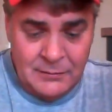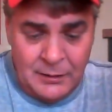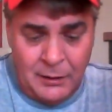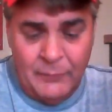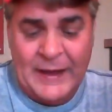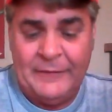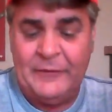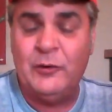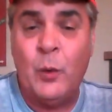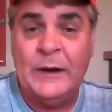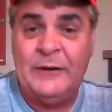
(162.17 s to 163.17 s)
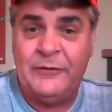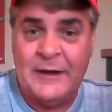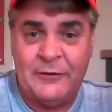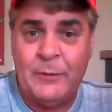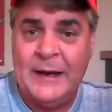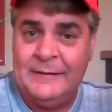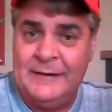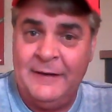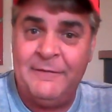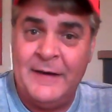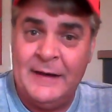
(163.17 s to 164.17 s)
Oh, they got the 26th ranked
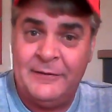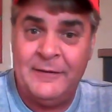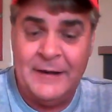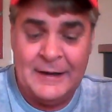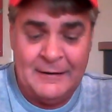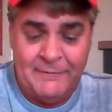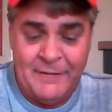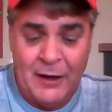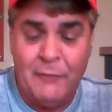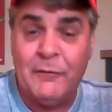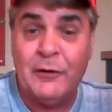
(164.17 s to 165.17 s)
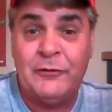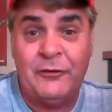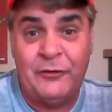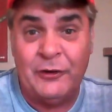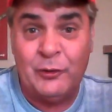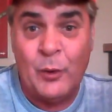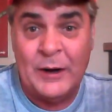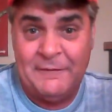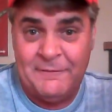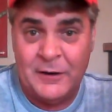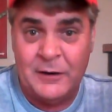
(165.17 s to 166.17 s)
defense in the NFL versus the
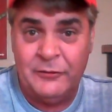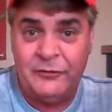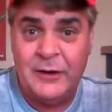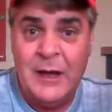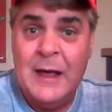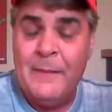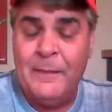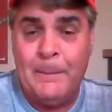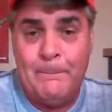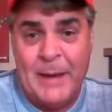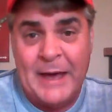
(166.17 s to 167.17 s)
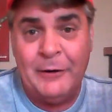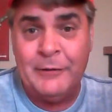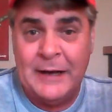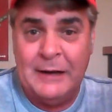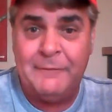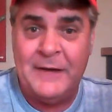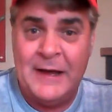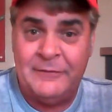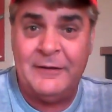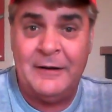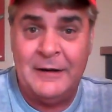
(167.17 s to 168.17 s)
21st. The better
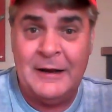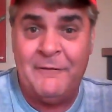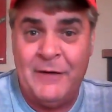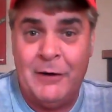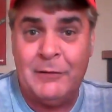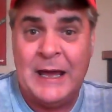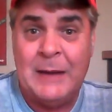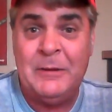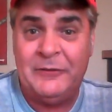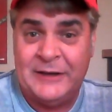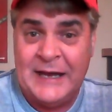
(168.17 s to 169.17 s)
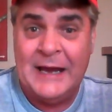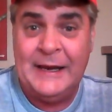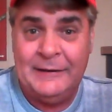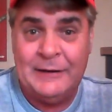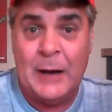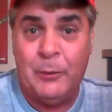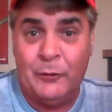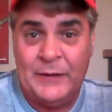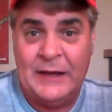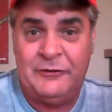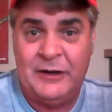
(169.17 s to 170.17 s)
defense in an NFL game is getting double
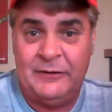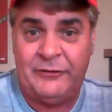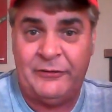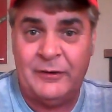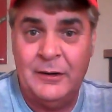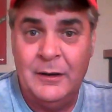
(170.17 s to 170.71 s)
digits.